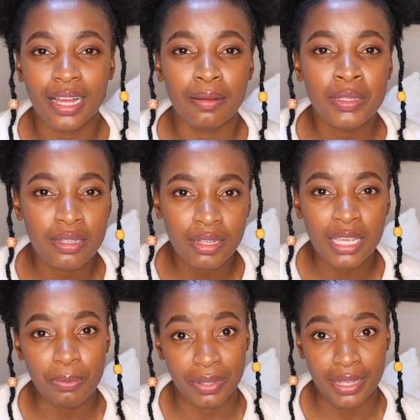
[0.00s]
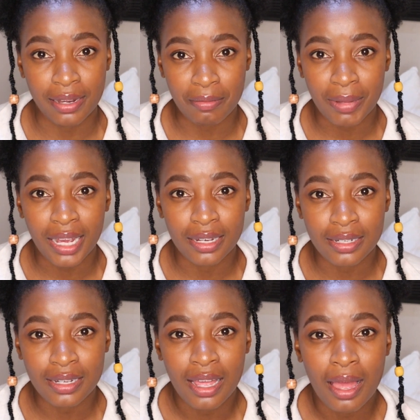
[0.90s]
I'm still keeping that in
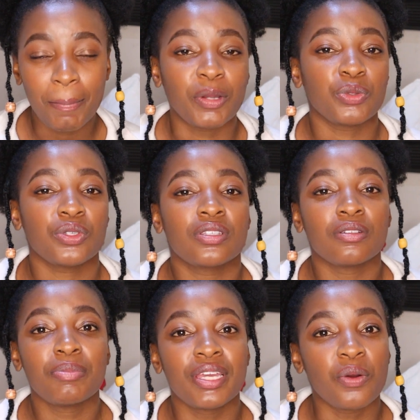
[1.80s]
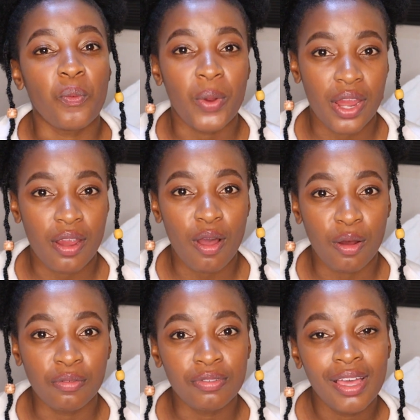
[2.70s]
mind, but also still being aware
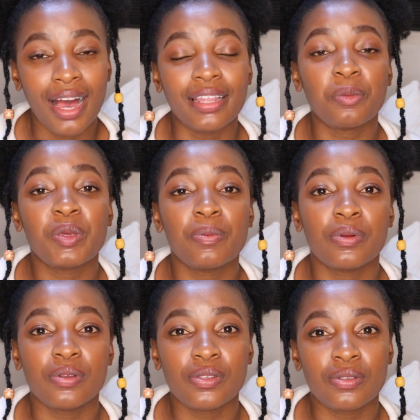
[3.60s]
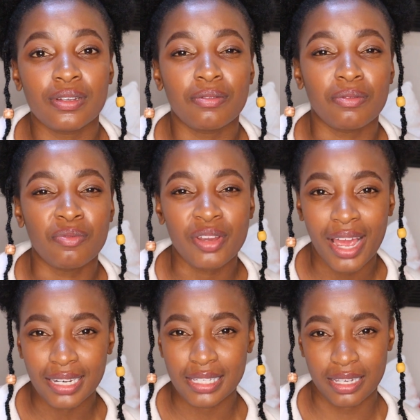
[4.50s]
of other people's
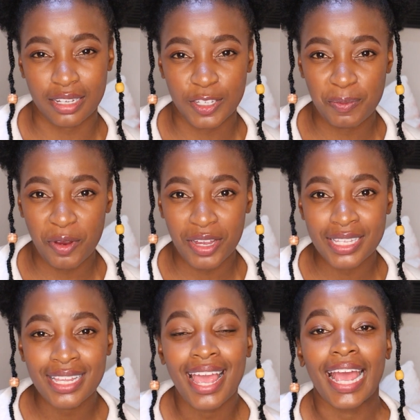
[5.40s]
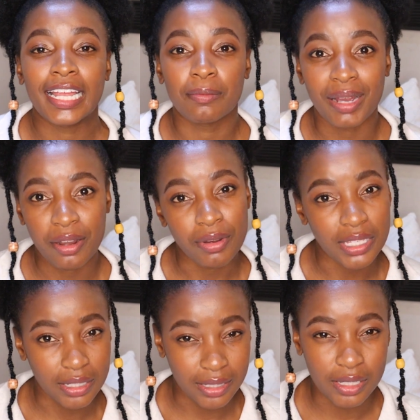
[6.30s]
reality and experience and my
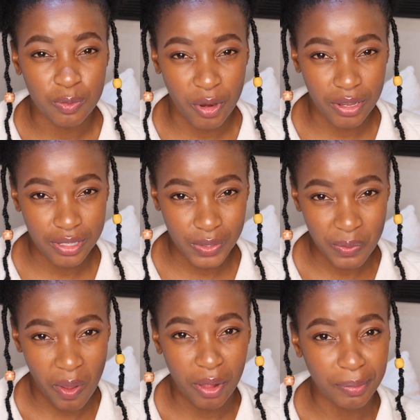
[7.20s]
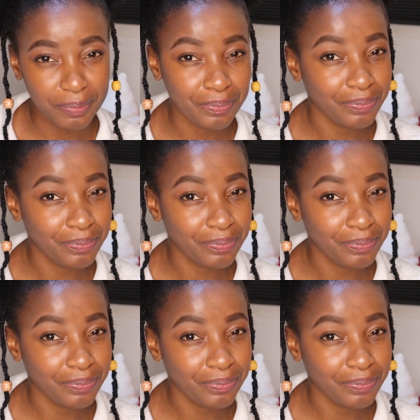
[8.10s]
recent experience as well.